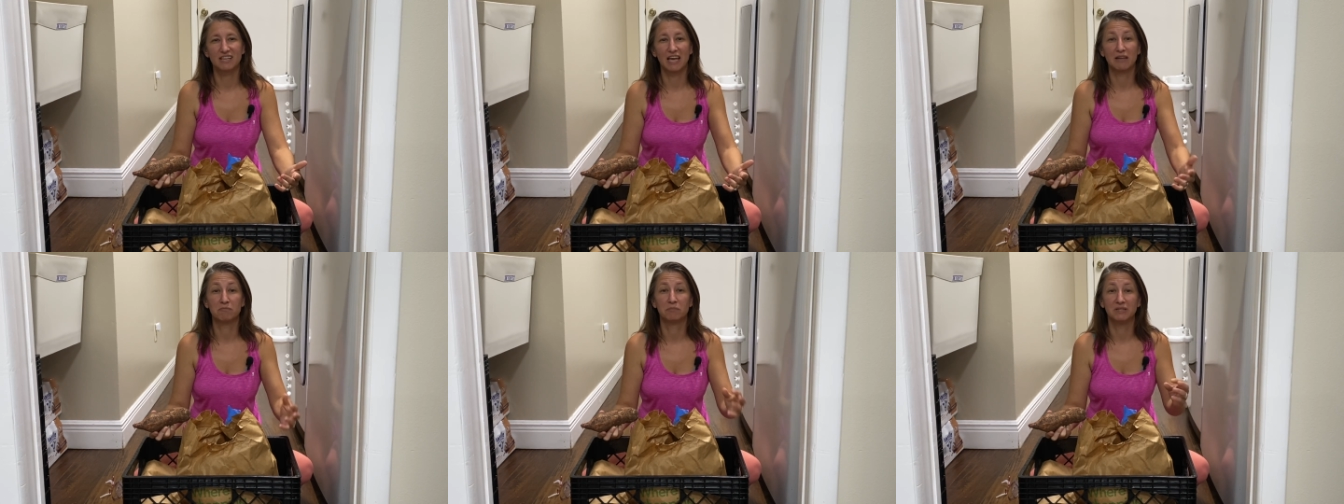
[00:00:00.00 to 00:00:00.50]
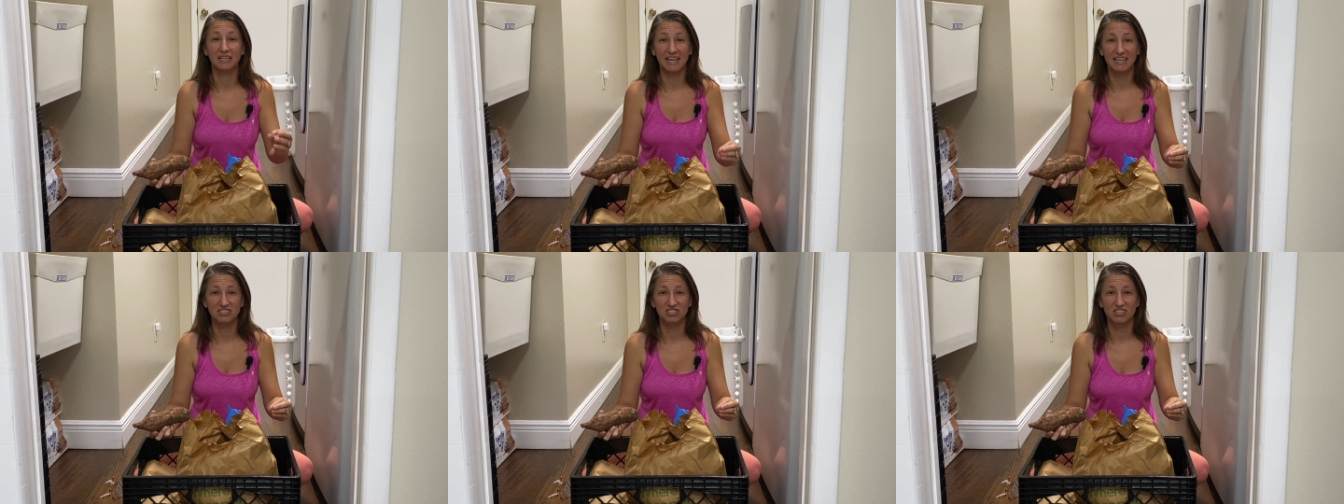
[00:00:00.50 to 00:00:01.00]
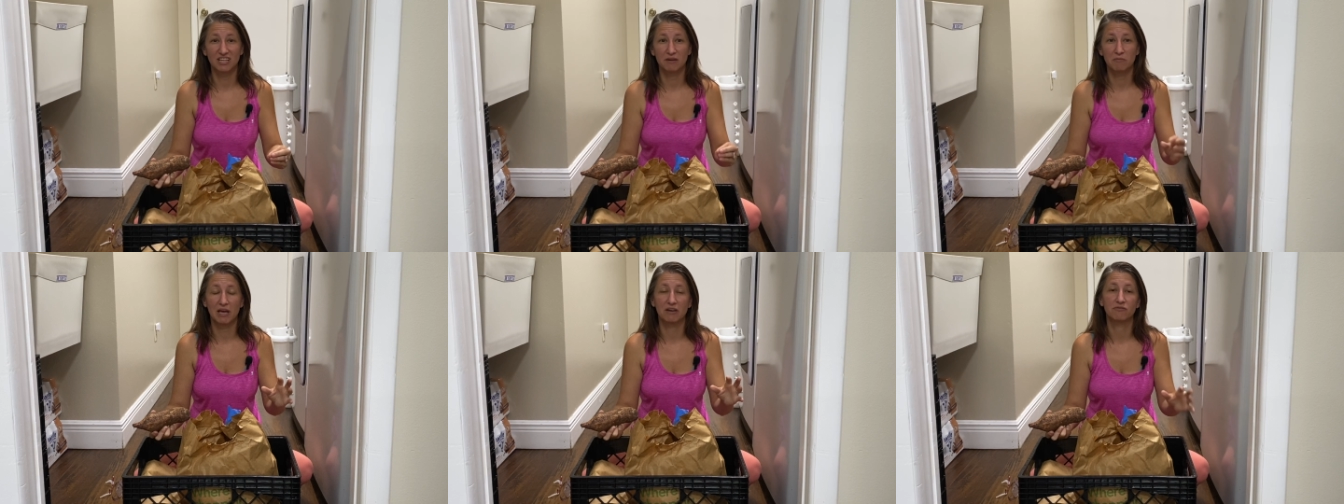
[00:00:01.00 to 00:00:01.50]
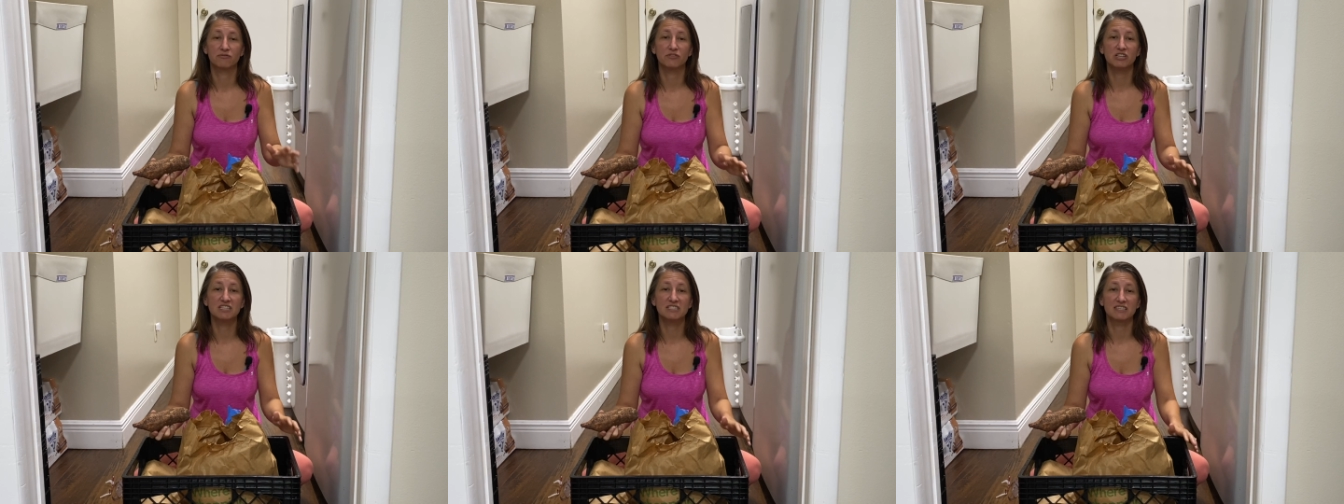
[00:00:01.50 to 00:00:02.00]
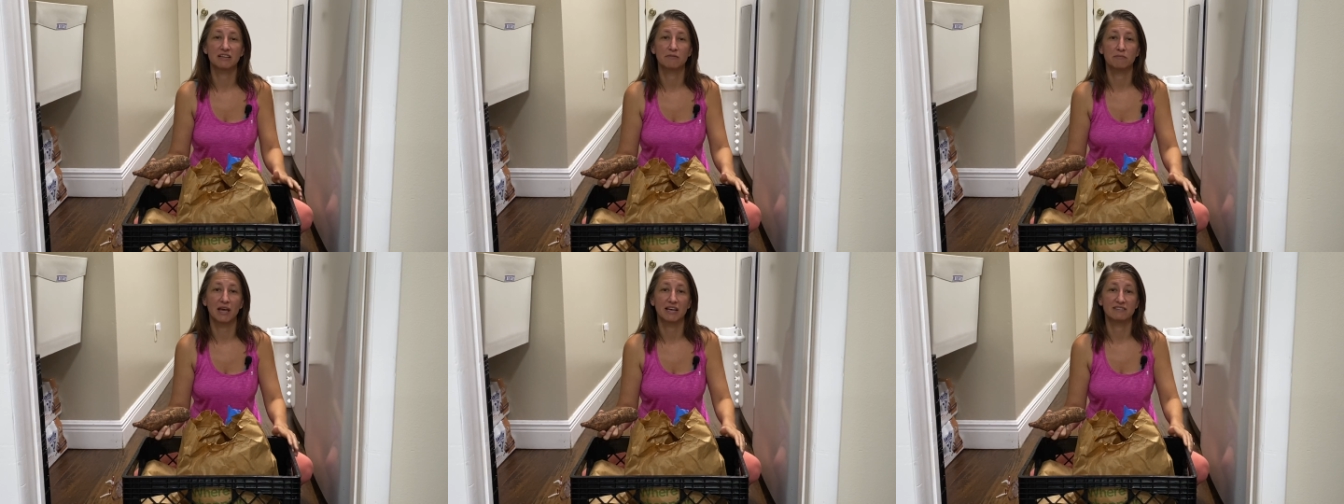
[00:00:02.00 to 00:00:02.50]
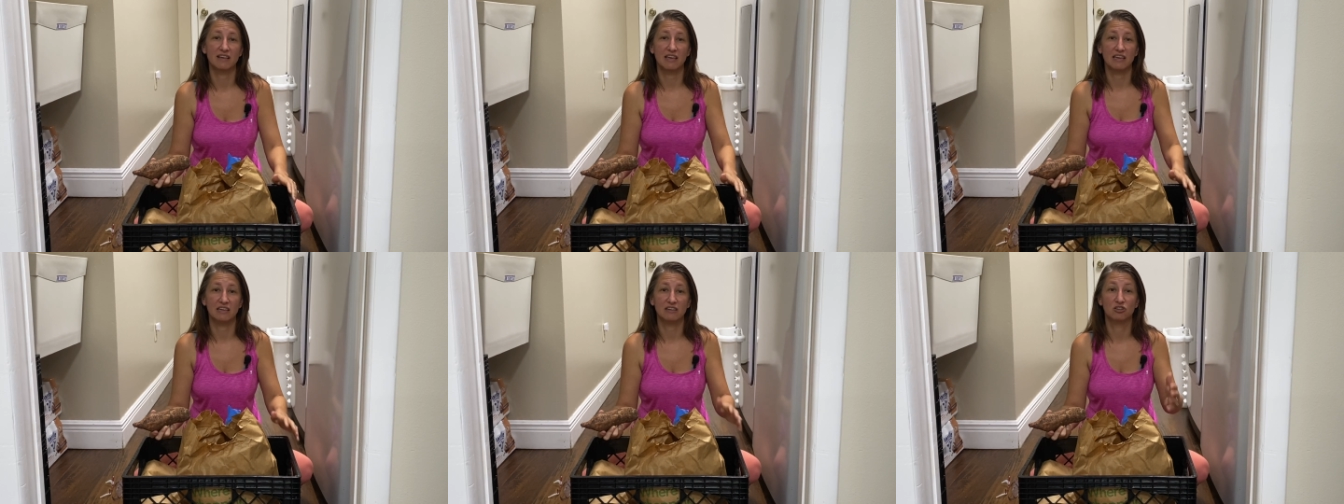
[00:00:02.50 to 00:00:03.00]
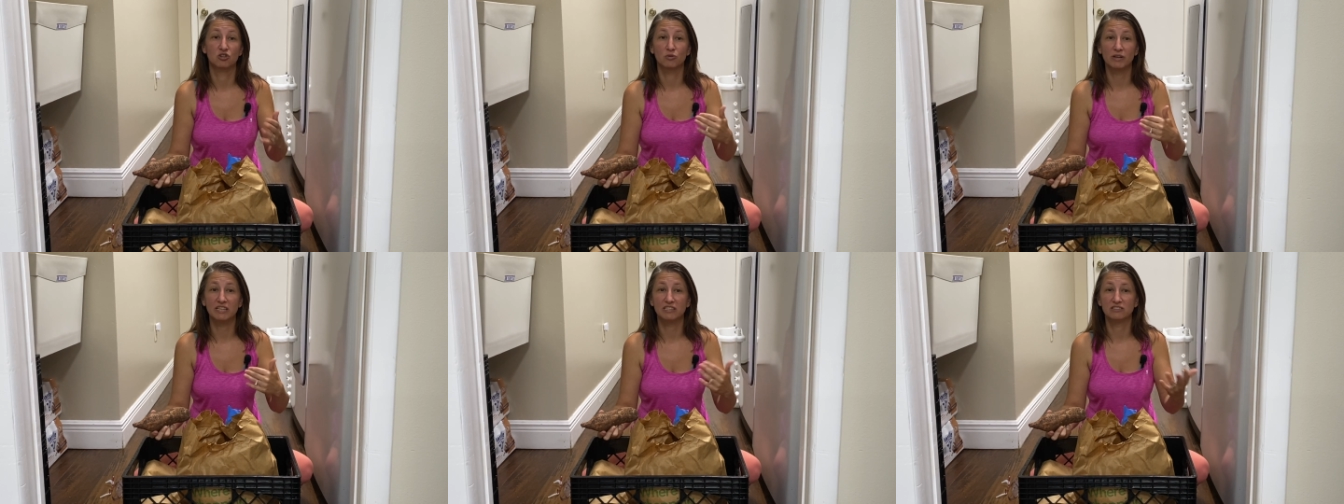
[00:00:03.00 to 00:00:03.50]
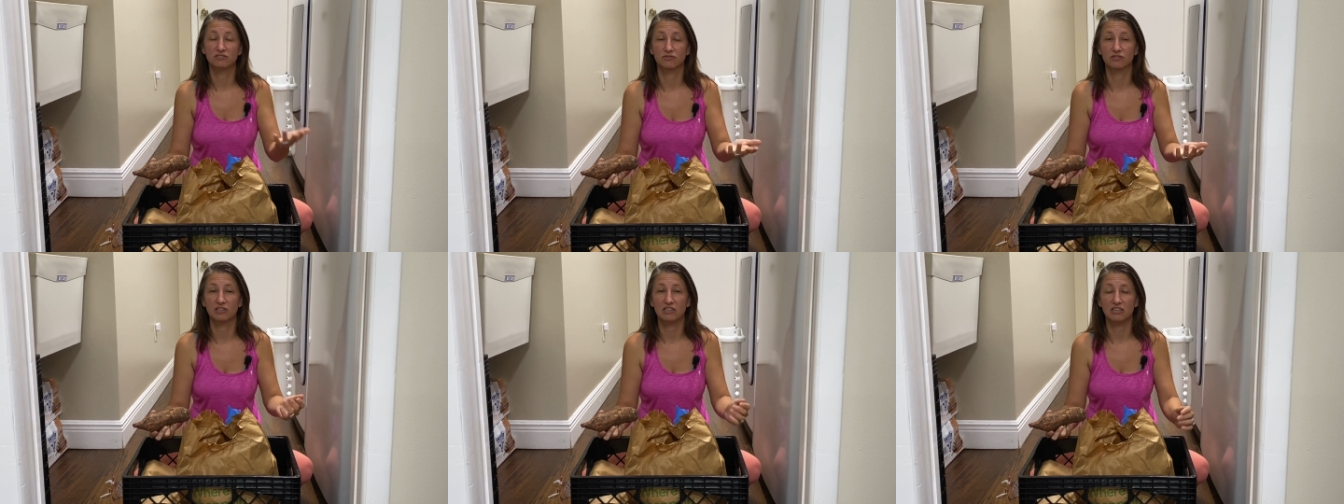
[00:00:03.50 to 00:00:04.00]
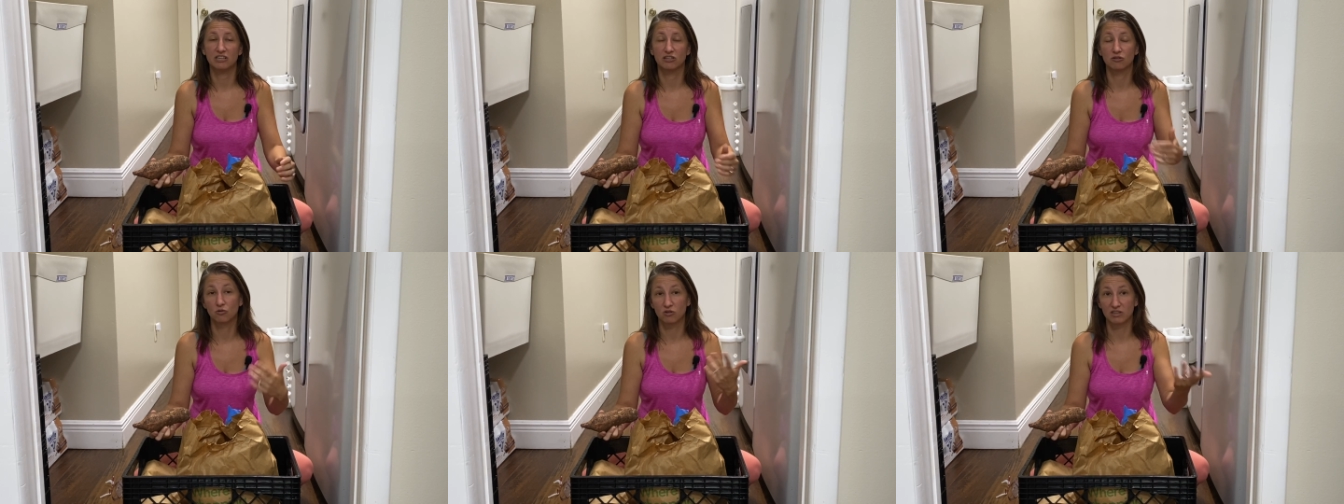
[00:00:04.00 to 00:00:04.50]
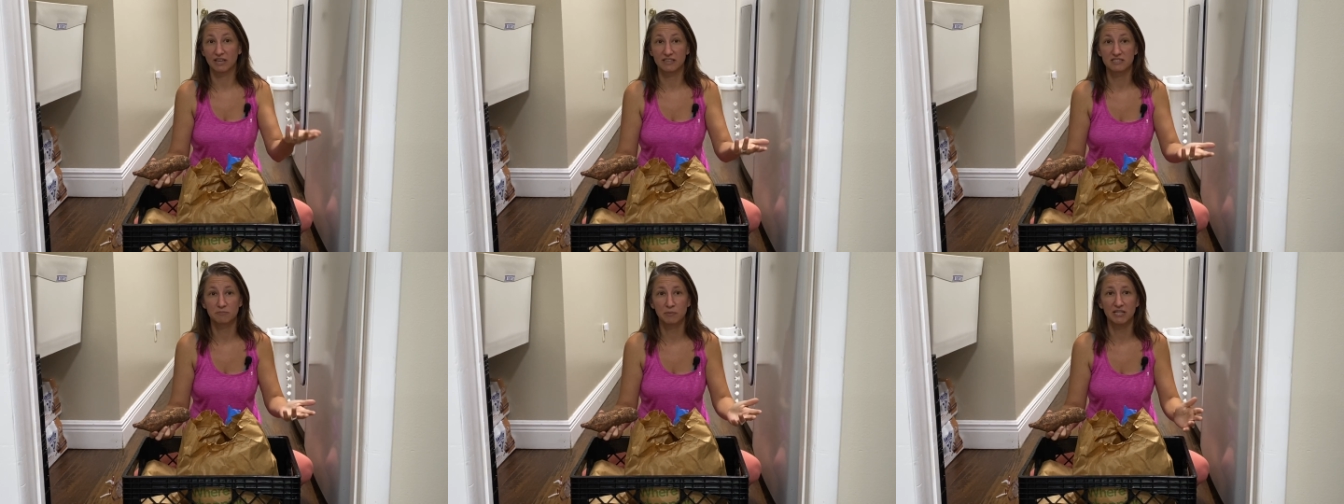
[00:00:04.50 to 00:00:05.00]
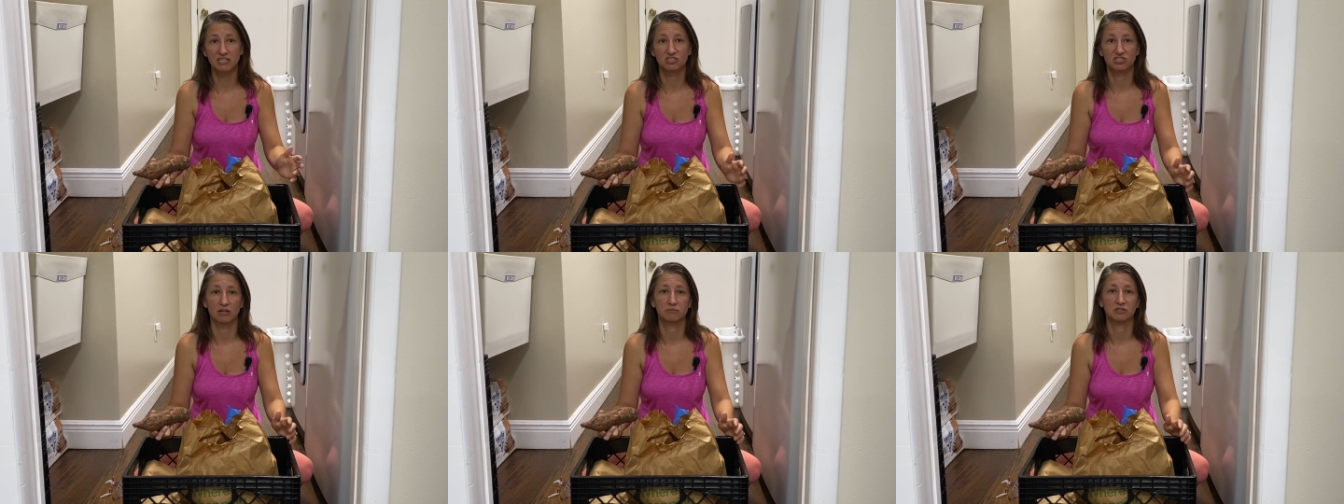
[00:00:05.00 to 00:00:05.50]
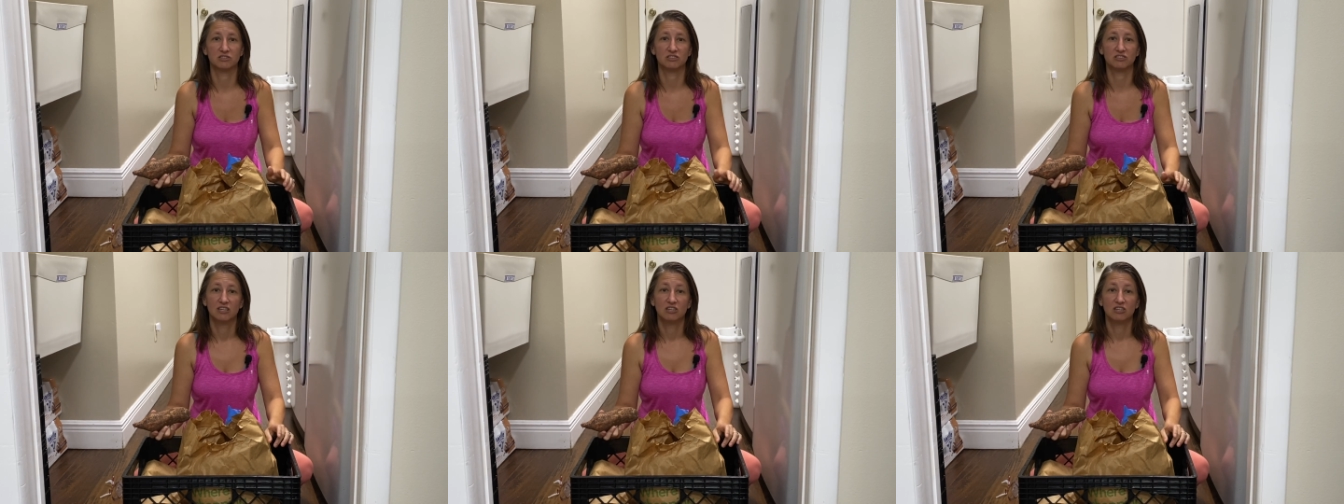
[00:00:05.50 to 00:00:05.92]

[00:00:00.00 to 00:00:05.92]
and blanch them and freeze them as a greens for the year or like a spinach substitute.